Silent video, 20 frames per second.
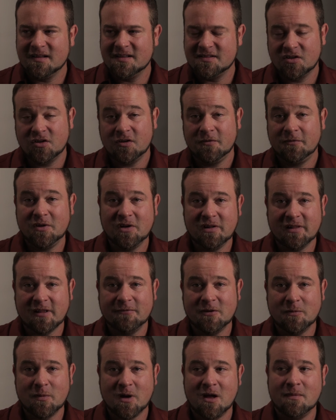Is it good for you to
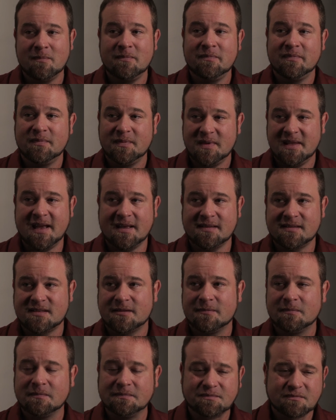love your mom?
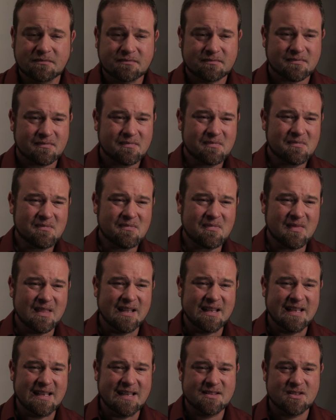Yes.
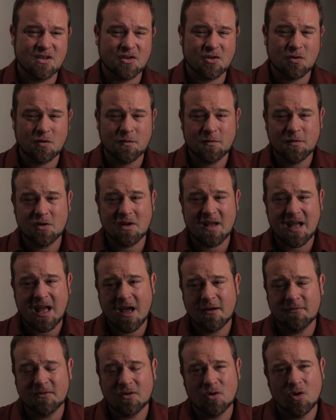Is it good for you to
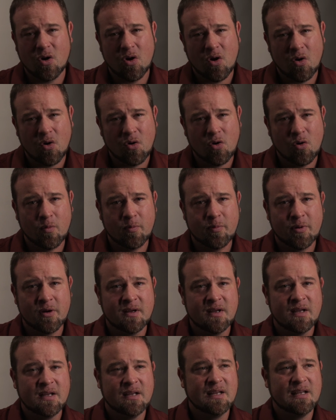have your
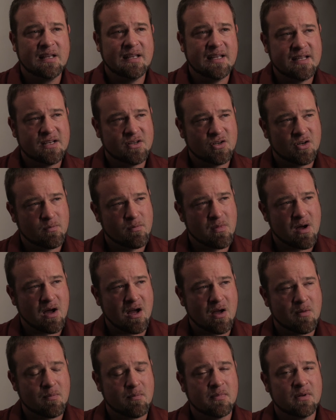hope in your
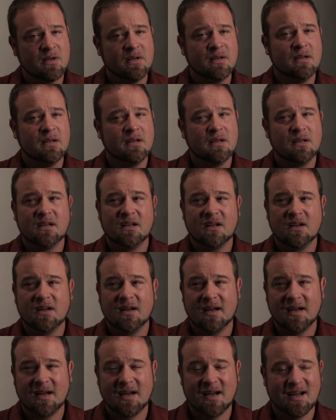mom?
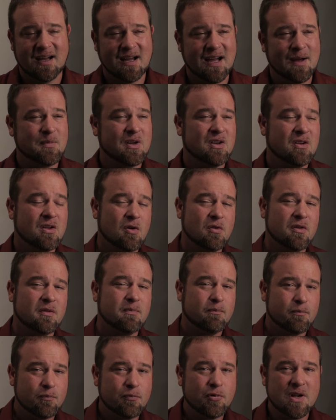I'm going to go
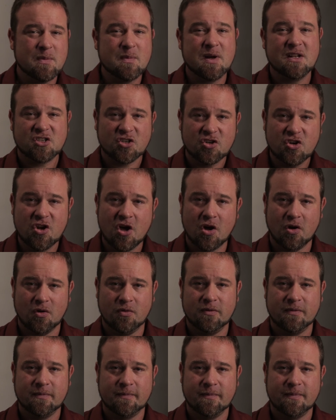with pretty much
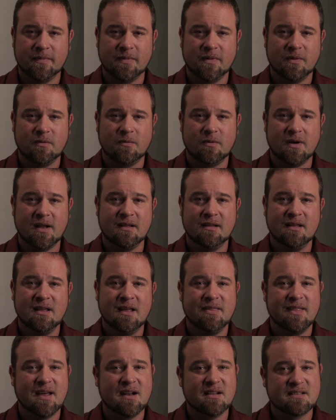no, right?
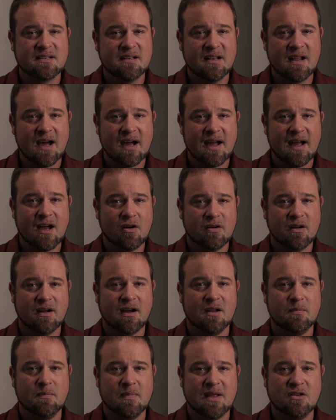That is not how
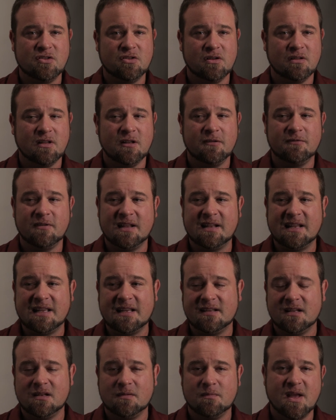God made you live, and
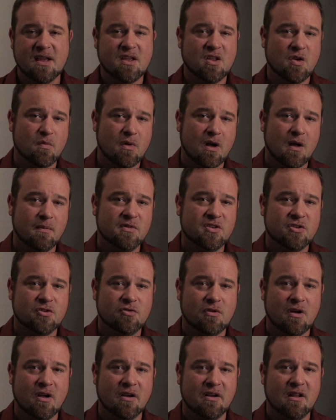he didn't make your mom
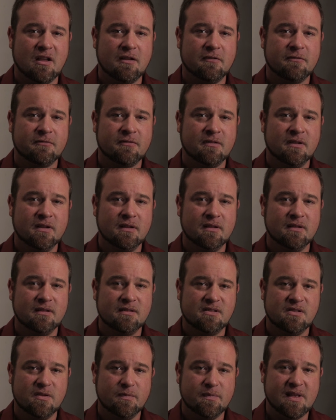strong enough
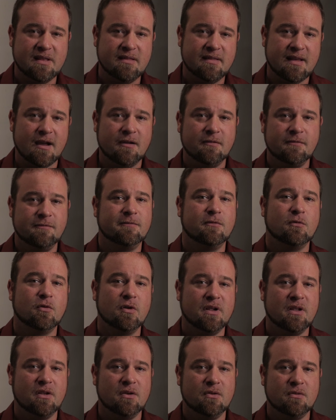to be that
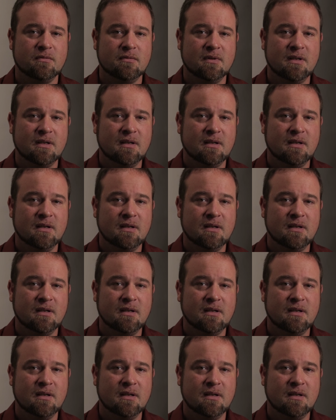for you,